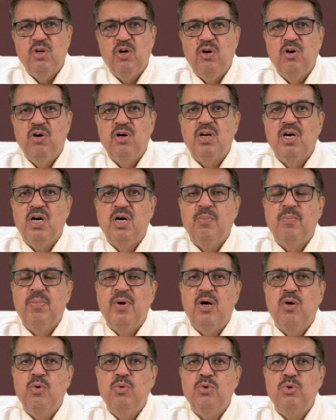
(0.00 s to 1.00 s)
or
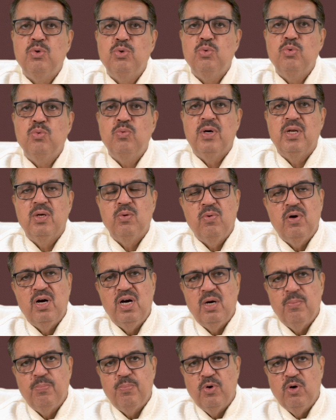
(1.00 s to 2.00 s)
about to
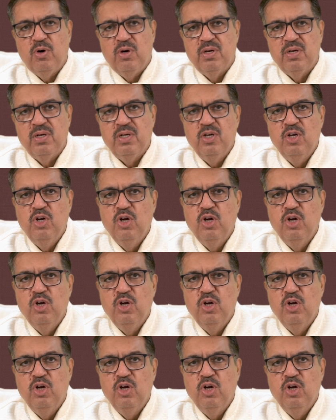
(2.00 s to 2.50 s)
vulva upon.